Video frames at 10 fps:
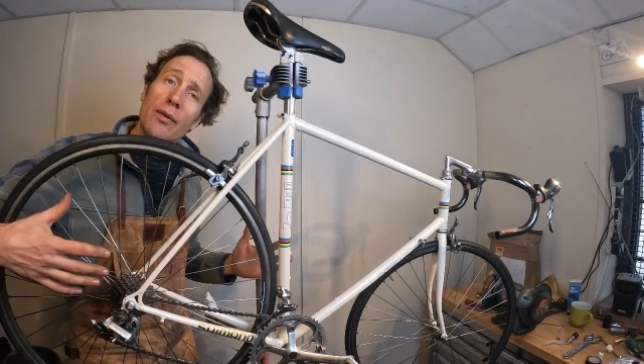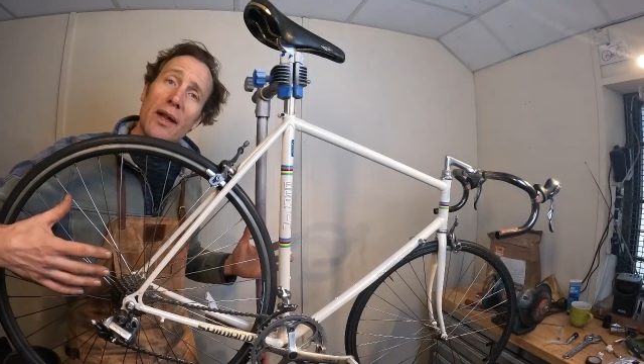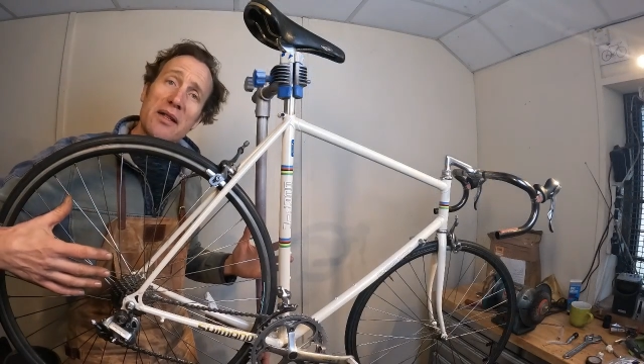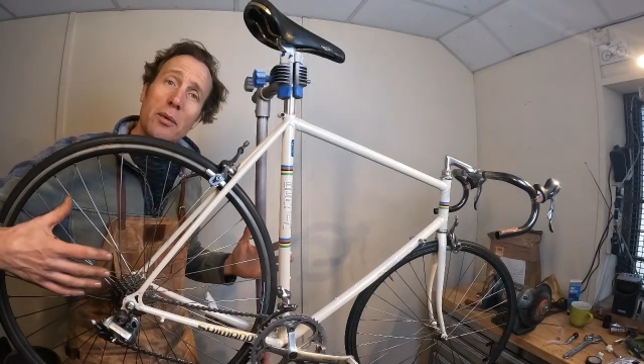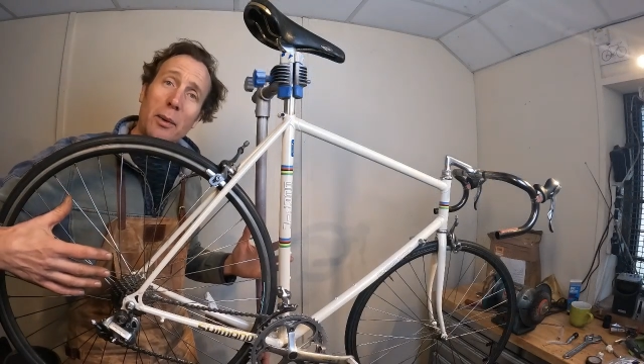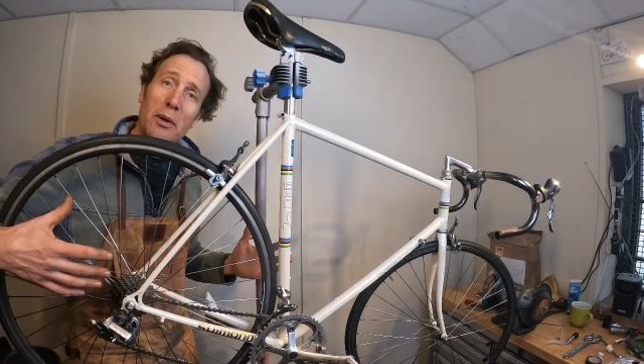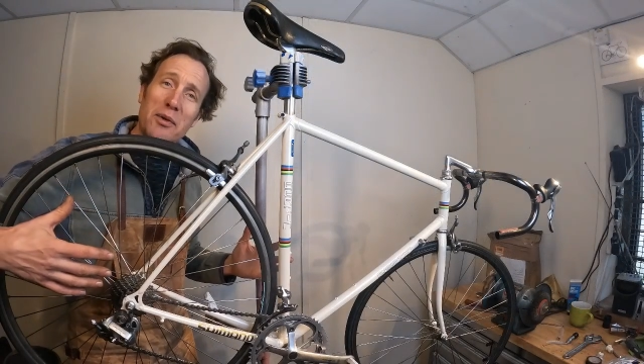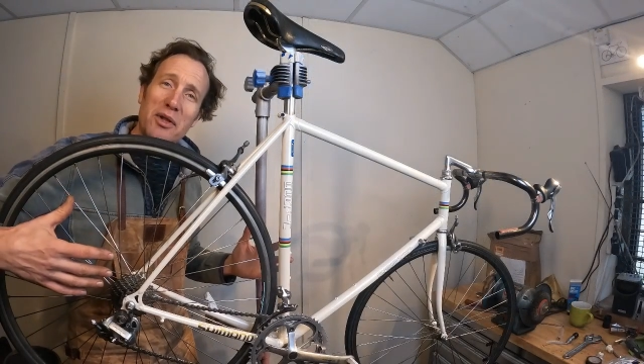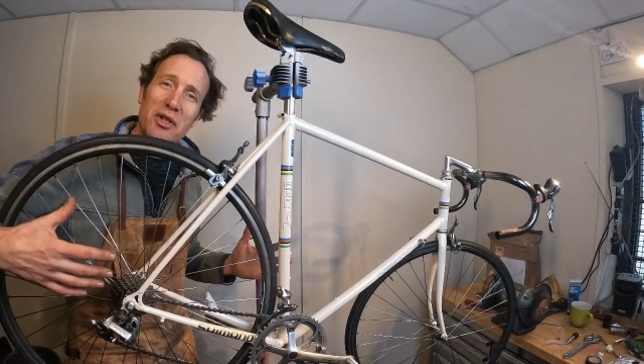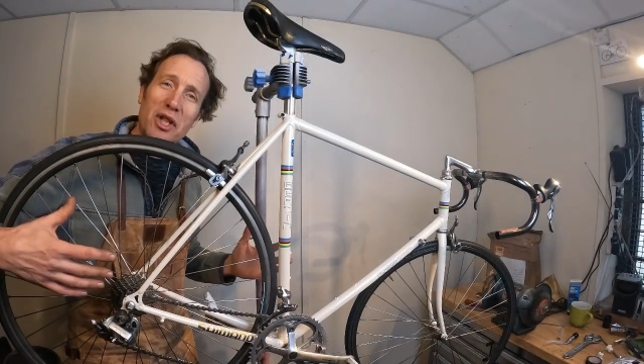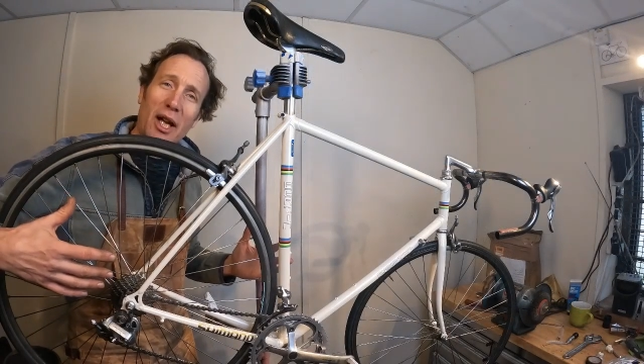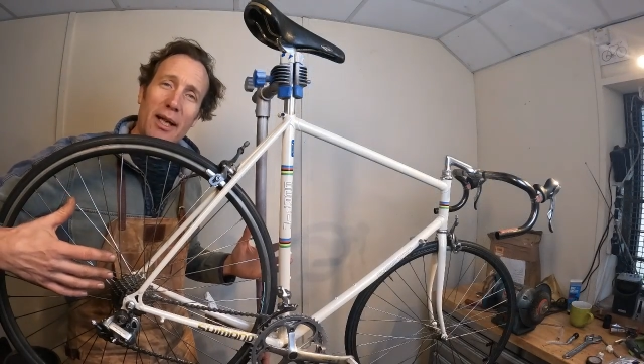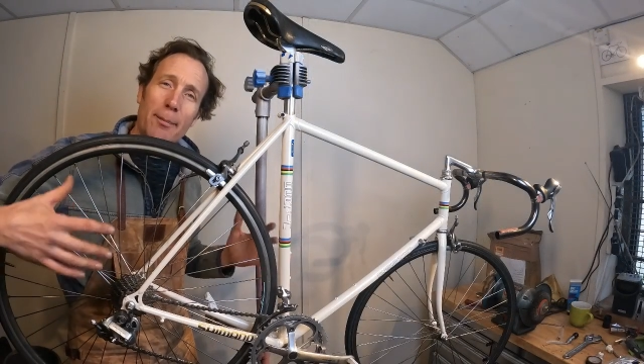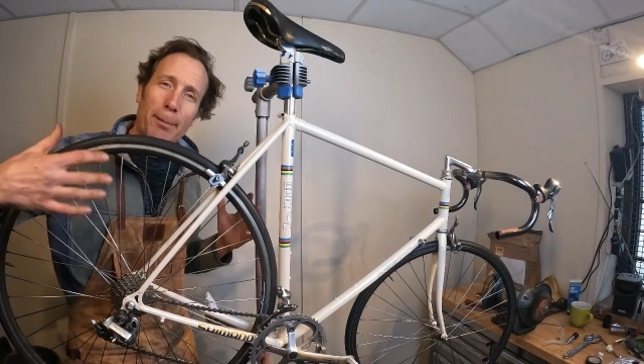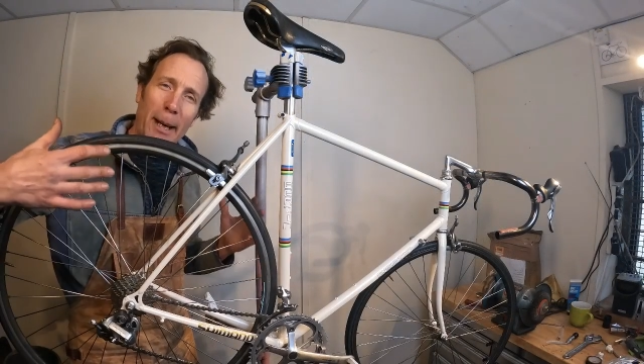That's the wheels and
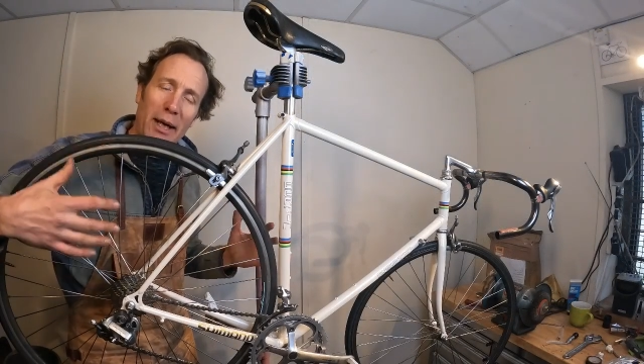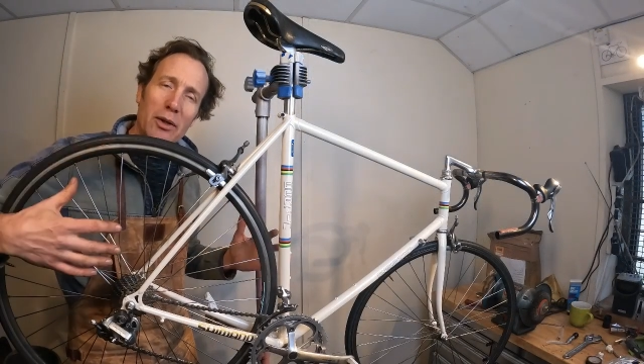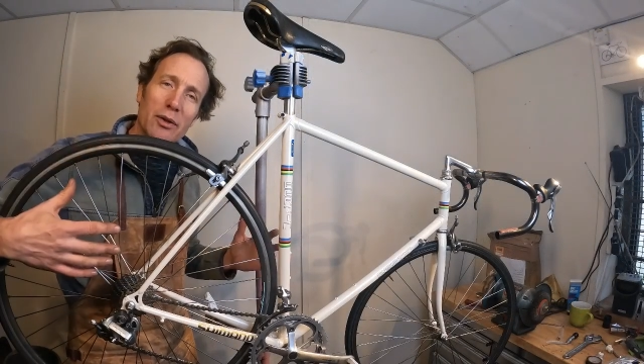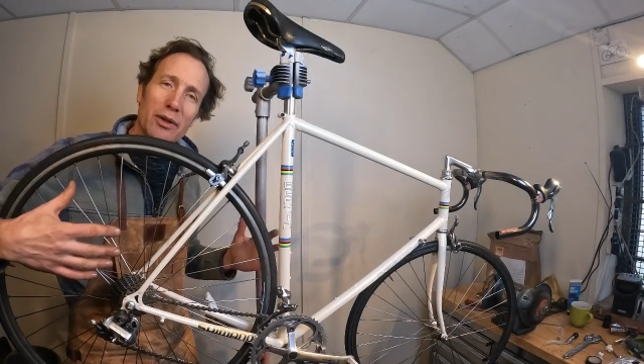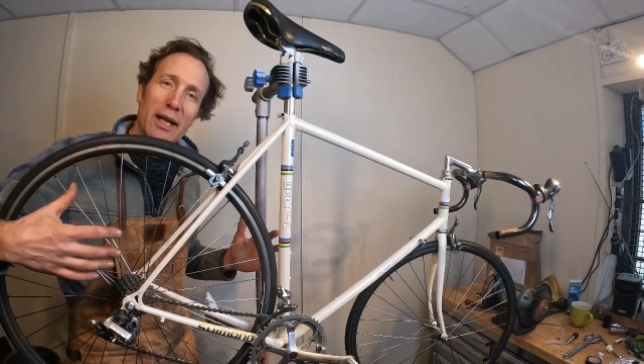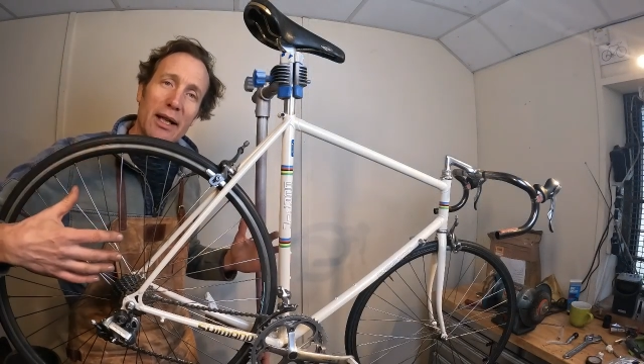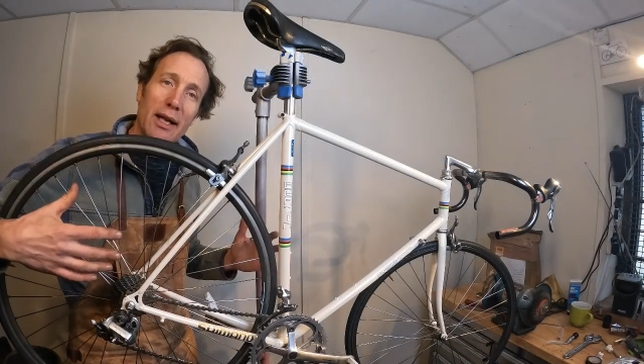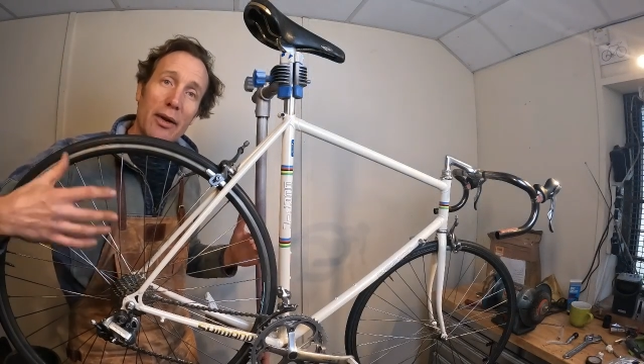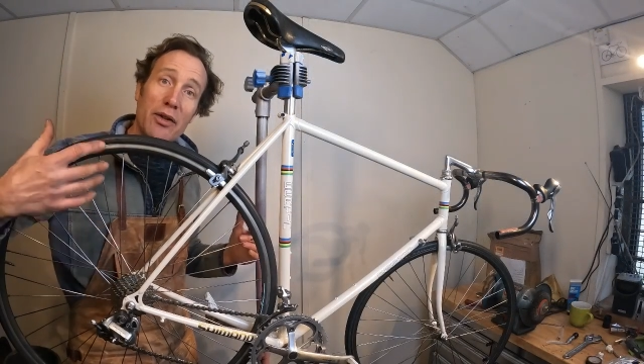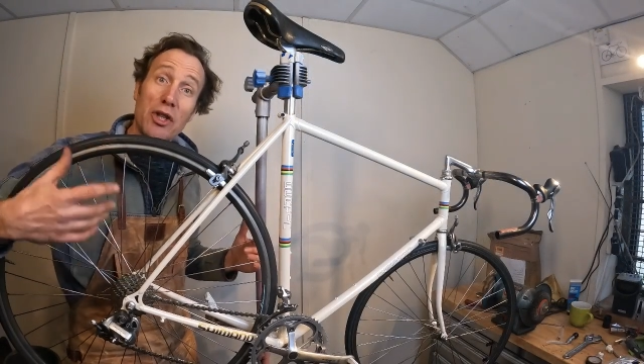chain back on here now.